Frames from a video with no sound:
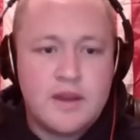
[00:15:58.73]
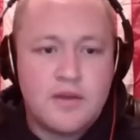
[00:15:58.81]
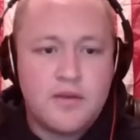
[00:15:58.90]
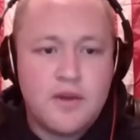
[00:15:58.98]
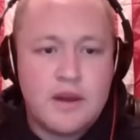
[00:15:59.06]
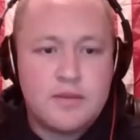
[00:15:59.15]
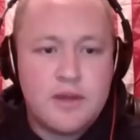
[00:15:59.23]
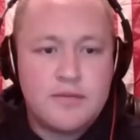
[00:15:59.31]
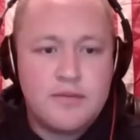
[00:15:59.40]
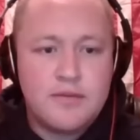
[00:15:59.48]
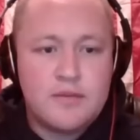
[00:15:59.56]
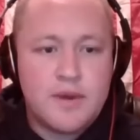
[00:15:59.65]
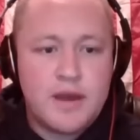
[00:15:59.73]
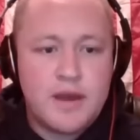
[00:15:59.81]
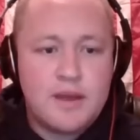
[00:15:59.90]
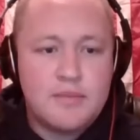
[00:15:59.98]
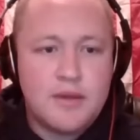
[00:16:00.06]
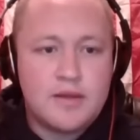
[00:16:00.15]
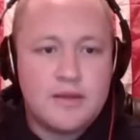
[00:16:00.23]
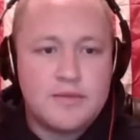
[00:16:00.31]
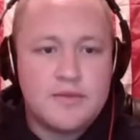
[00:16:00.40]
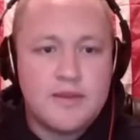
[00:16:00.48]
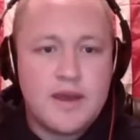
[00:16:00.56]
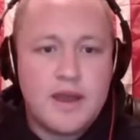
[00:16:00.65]
incredible effort by the
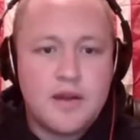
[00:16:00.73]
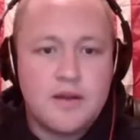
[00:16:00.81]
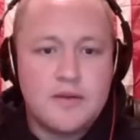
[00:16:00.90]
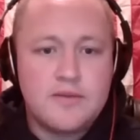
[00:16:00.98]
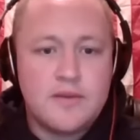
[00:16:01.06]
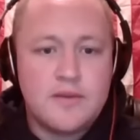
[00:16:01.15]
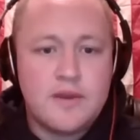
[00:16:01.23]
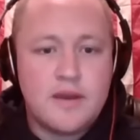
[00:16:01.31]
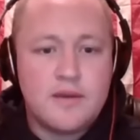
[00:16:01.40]
Clemson Tigers.